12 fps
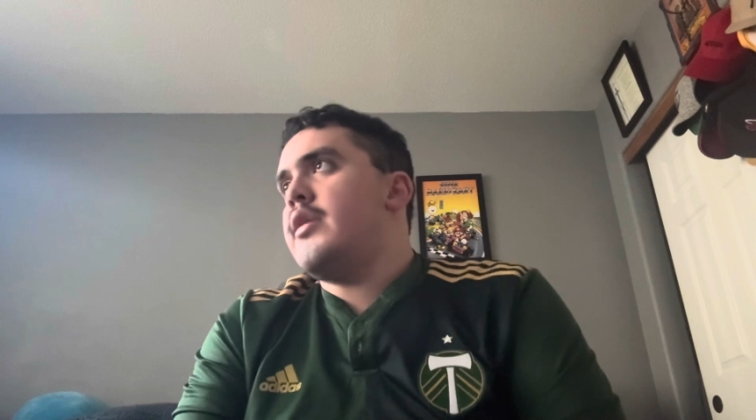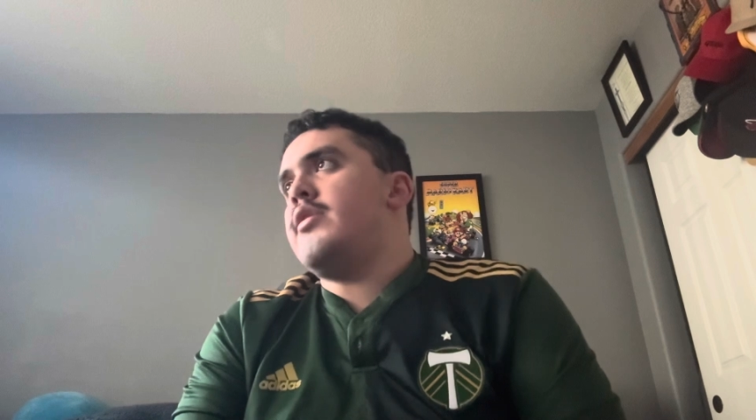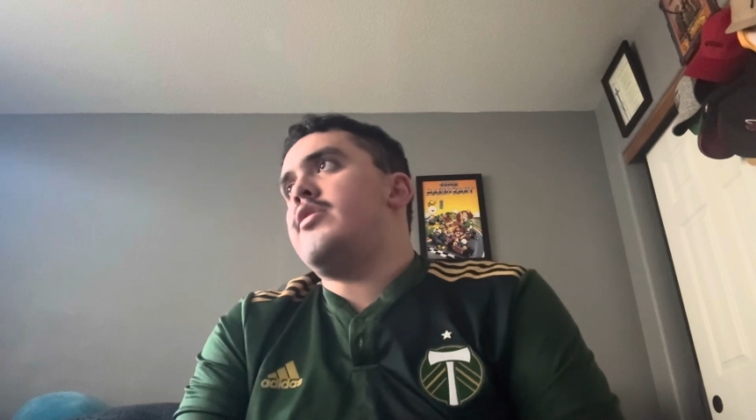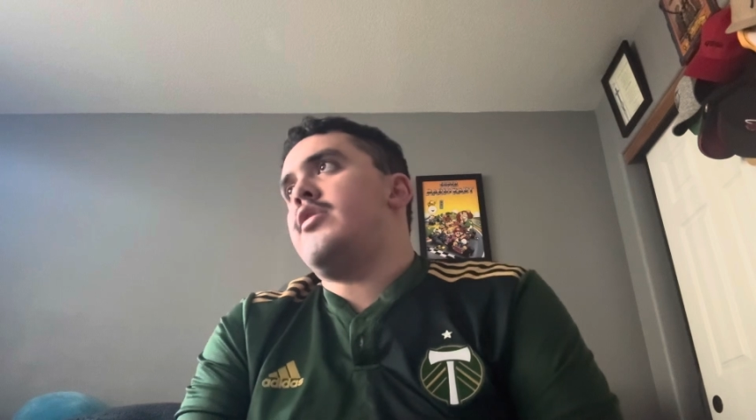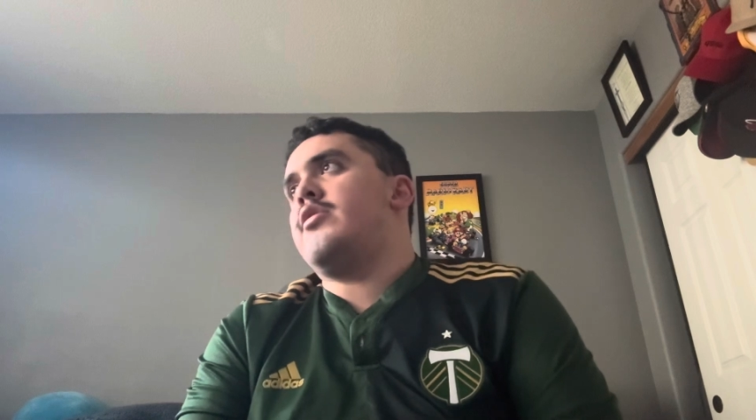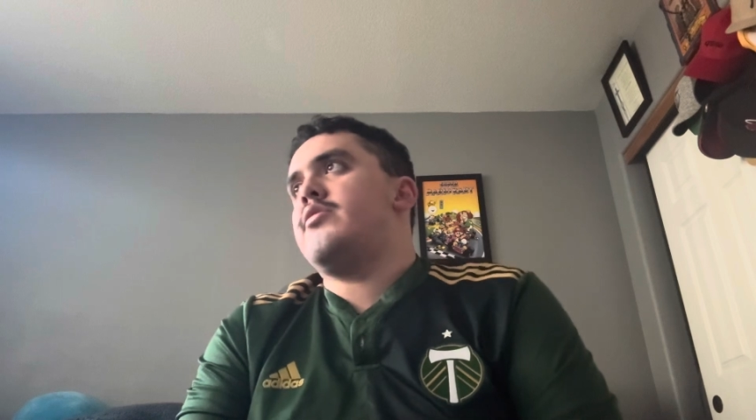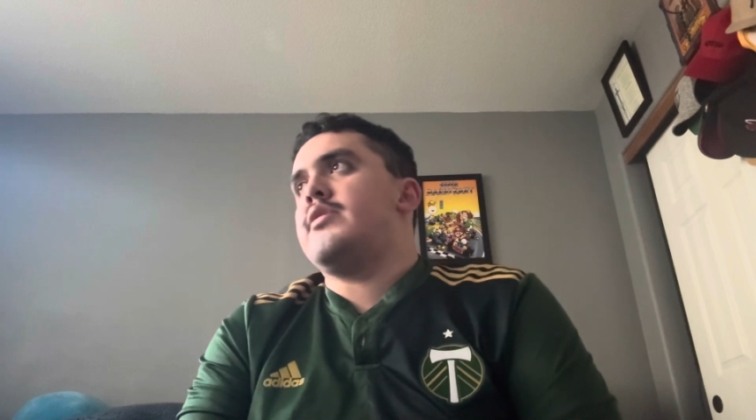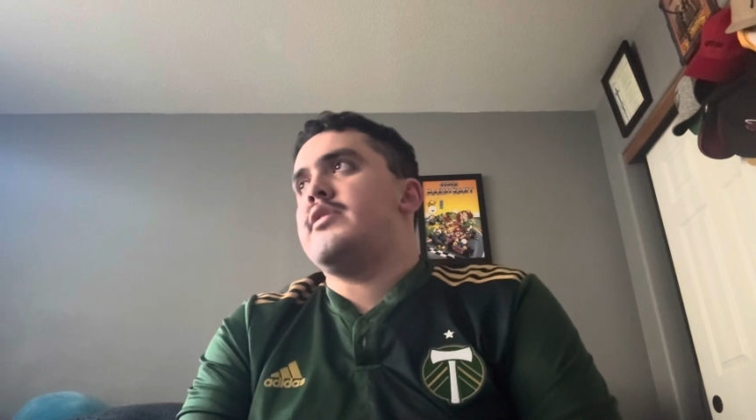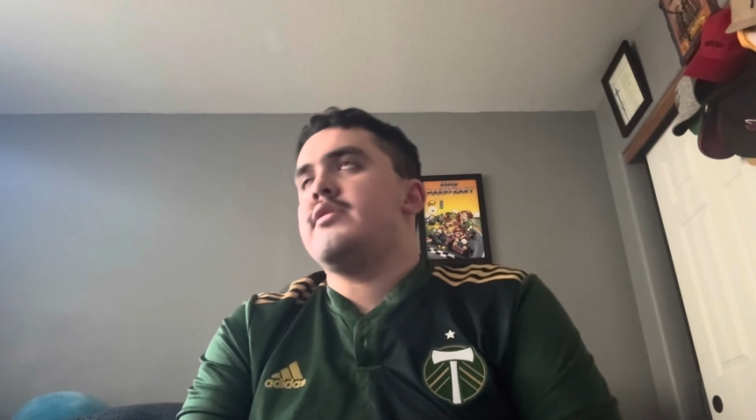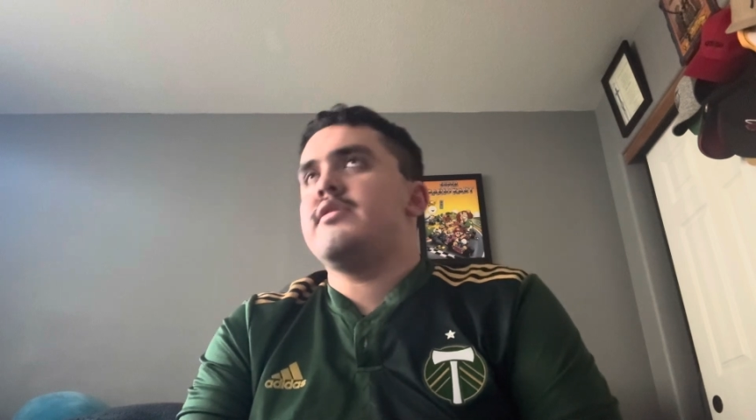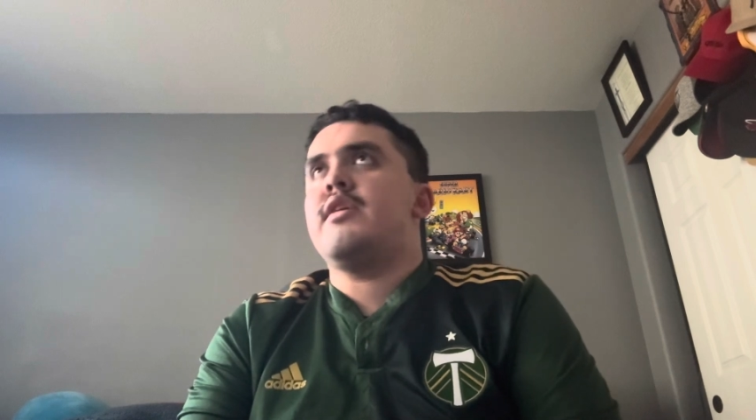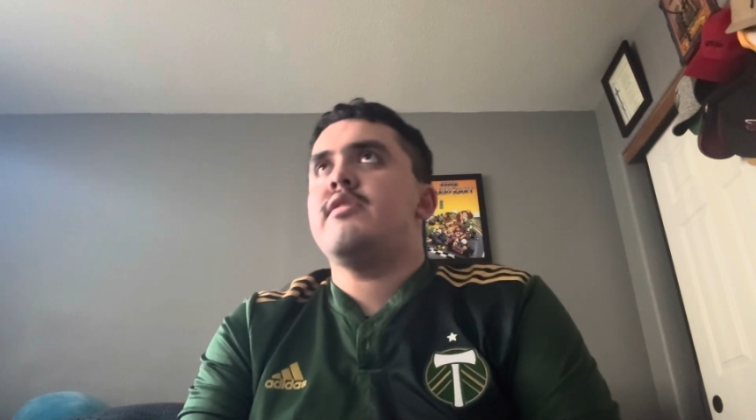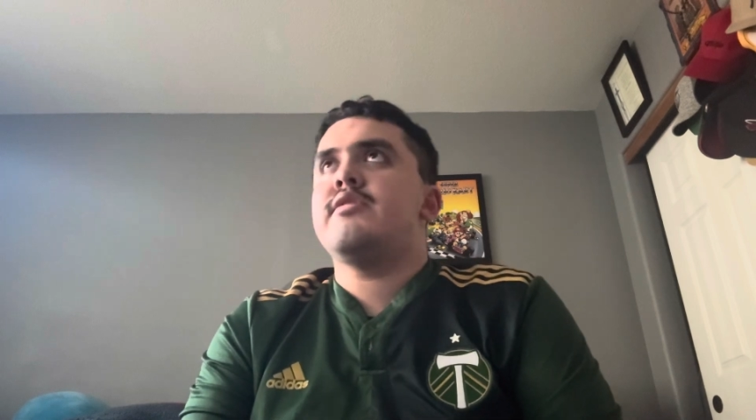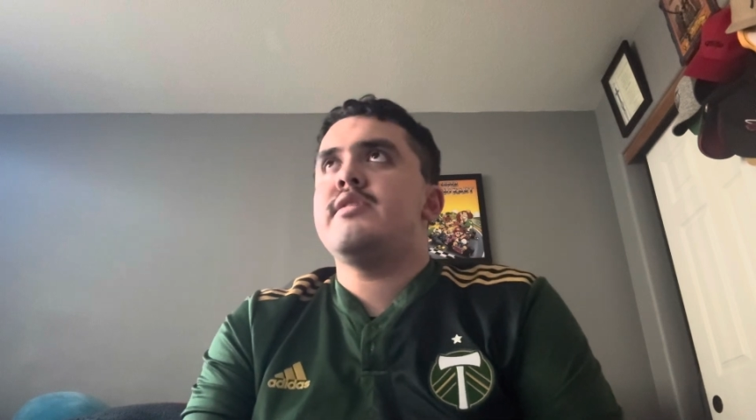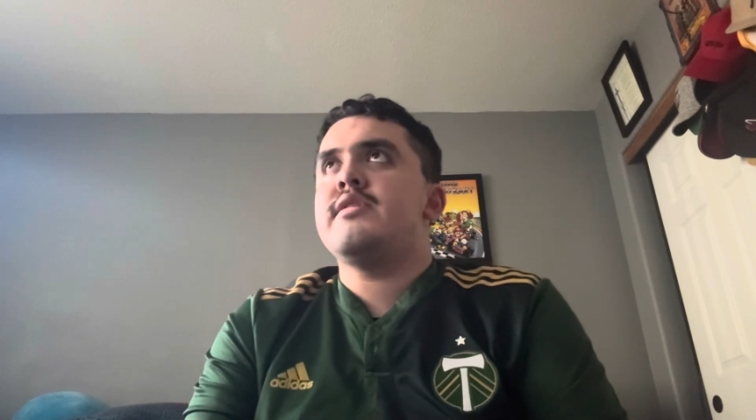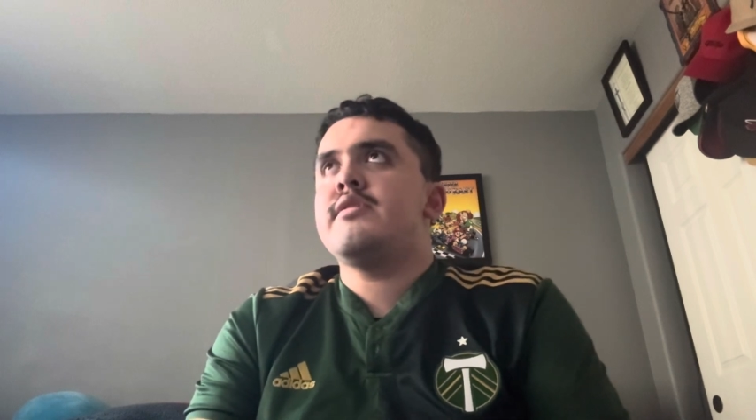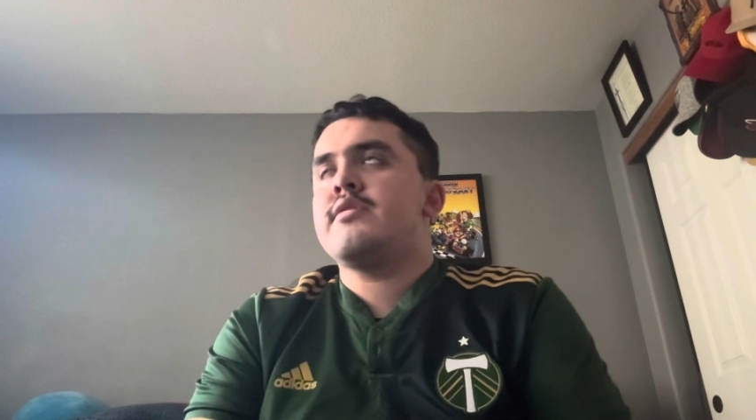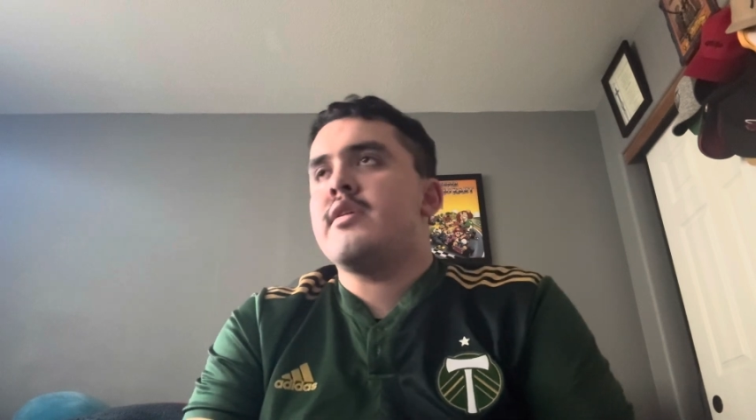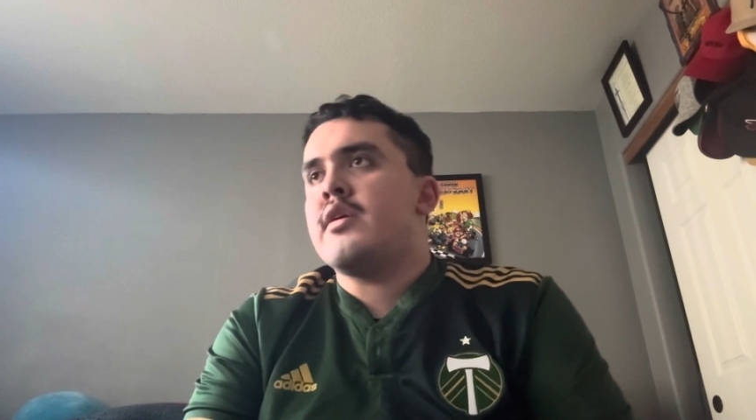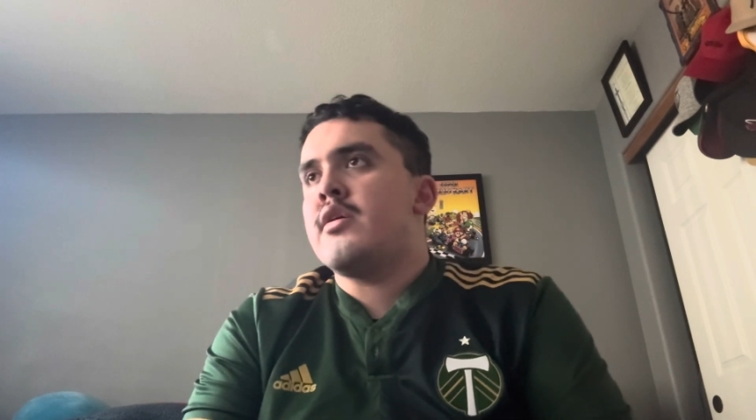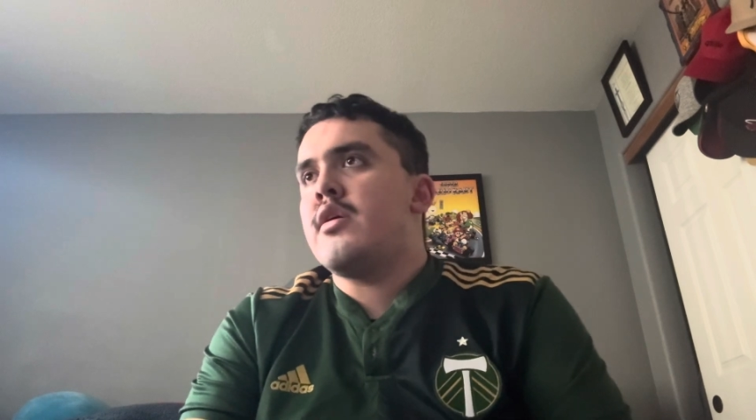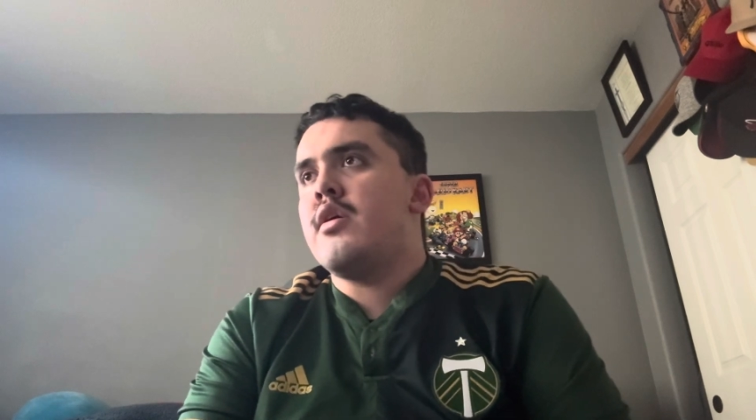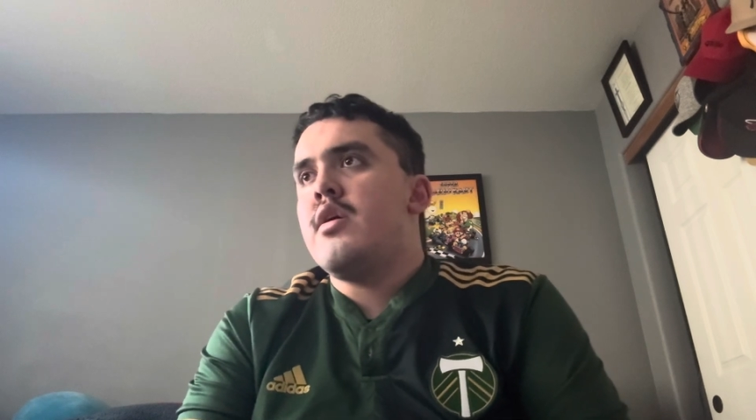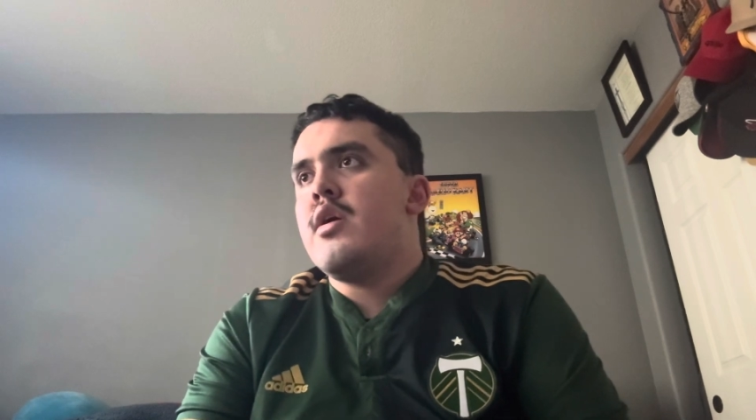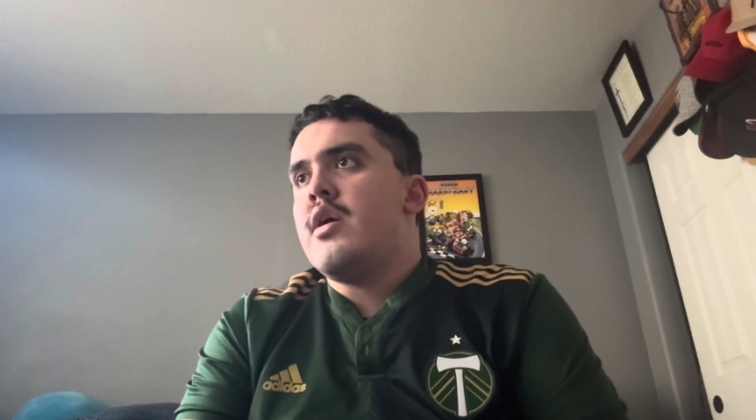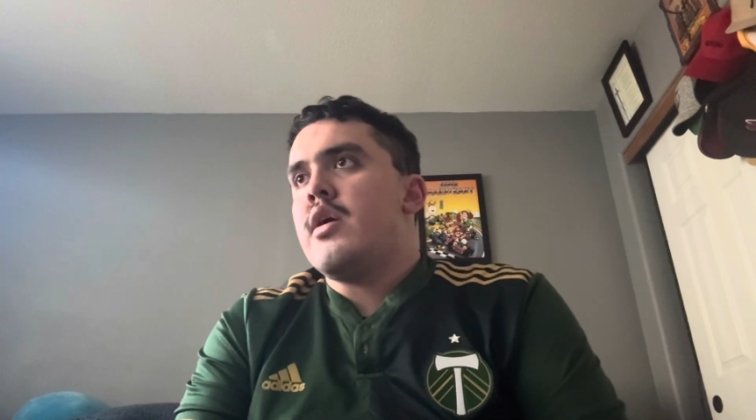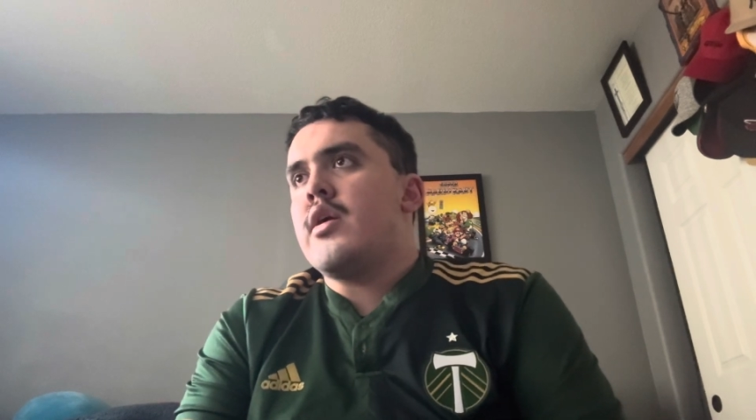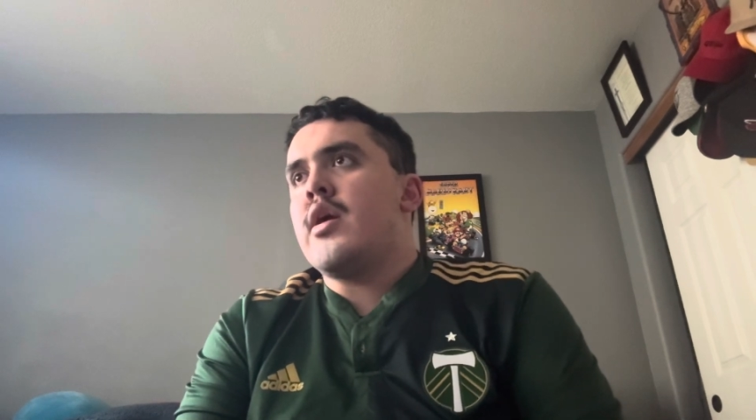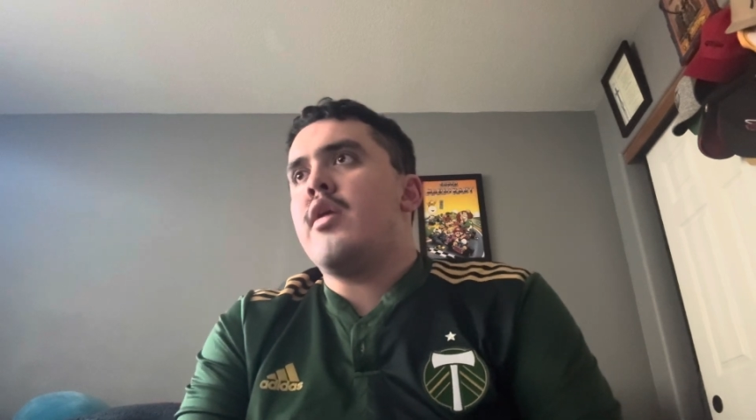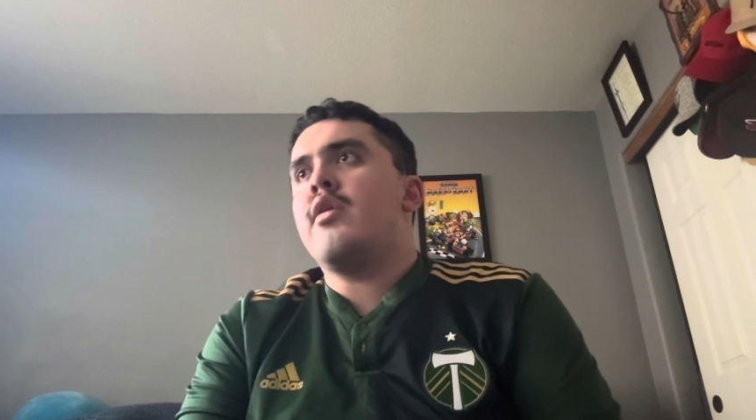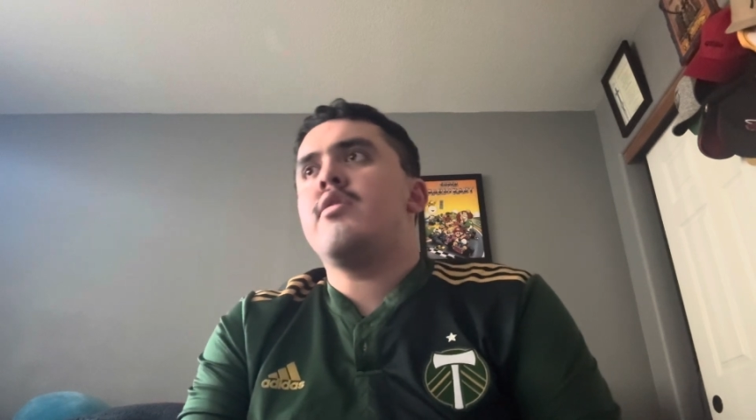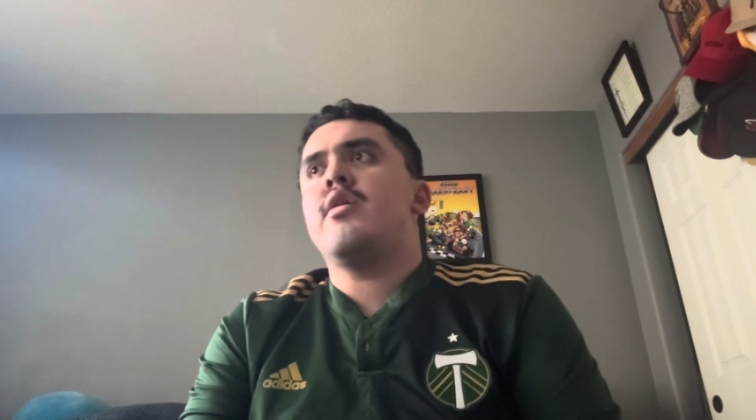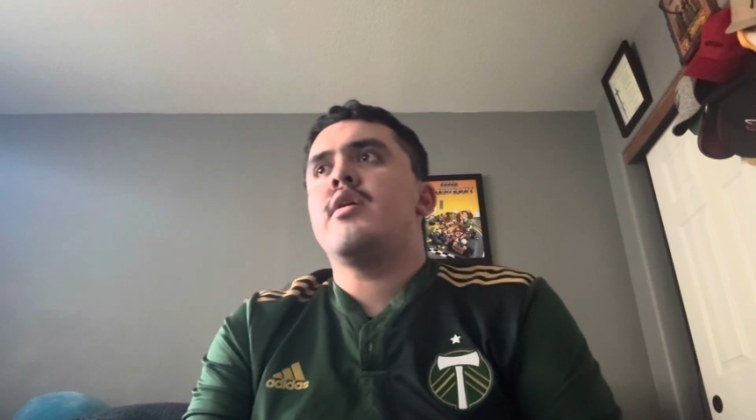you know, this is how the season's gonna go,"